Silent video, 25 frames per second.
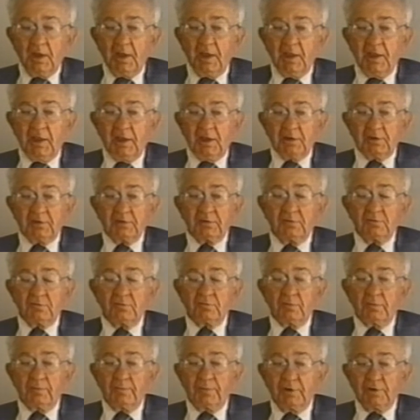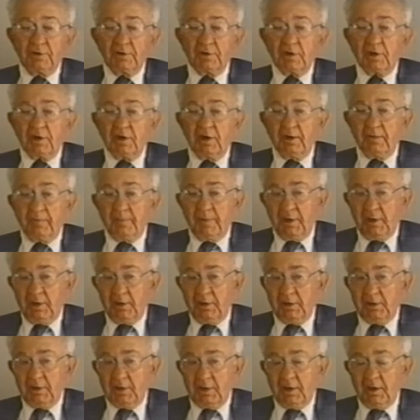and Roberta
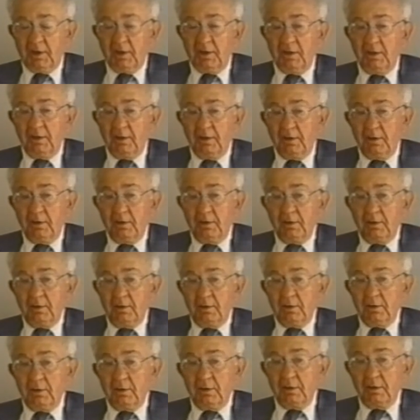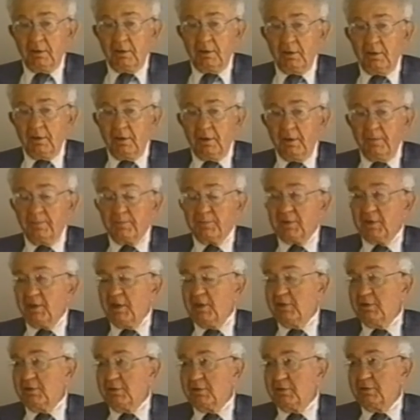Karmel and I uh,
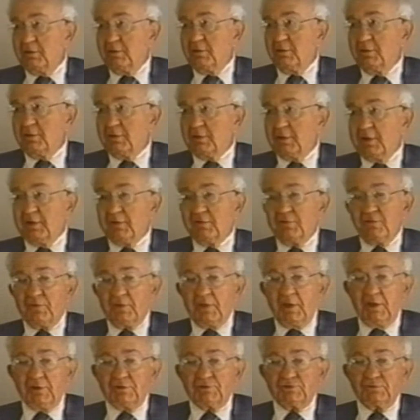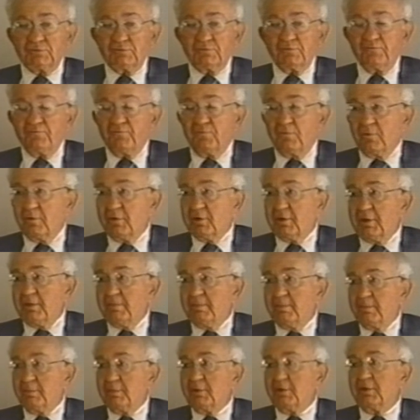updated that statute for him,
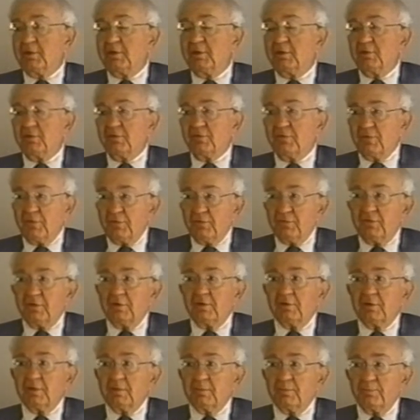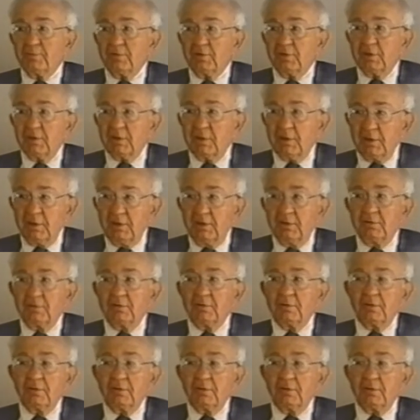but he insisted on putting it in.